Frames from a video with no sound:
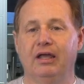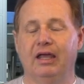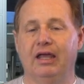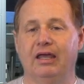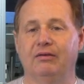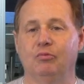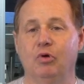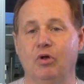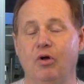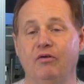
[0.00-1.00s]
And
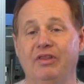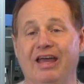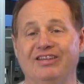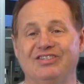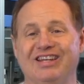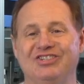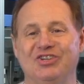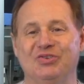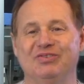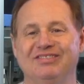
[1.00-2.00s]
we'll go over that. Stay
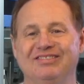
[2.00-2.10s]
tuned.